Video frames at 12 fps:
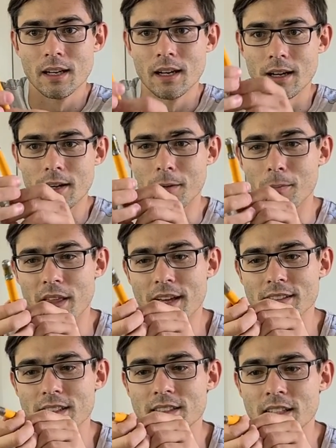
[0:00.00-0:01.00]

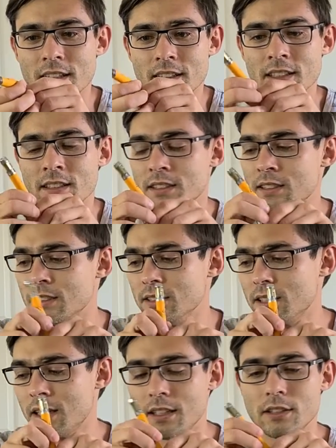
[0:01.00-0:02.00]
As I said, it
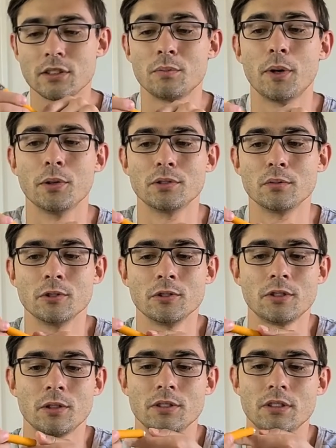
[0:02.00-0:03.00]
is a disposable,
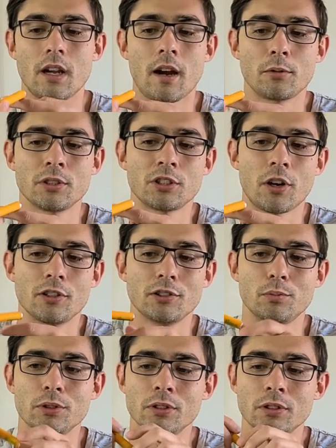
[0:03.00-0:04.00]
so it's not
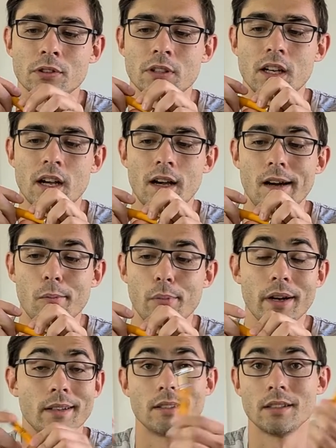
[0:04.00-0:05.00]
rechargeable,
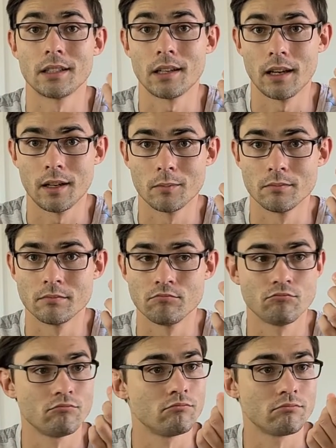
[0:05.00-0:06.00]
but it came
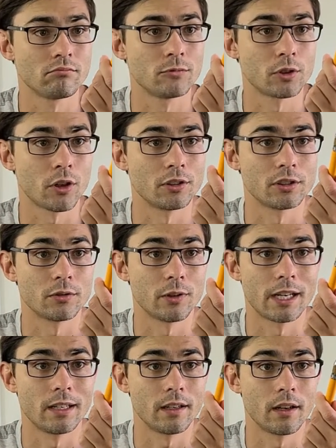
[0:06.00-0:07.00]
charged and
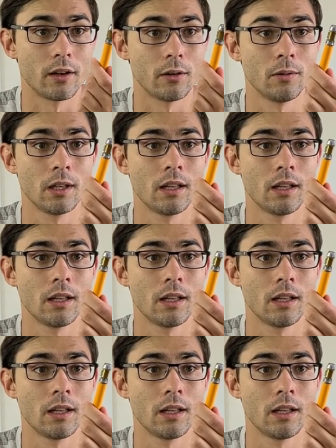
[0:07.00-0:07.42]
ready to go.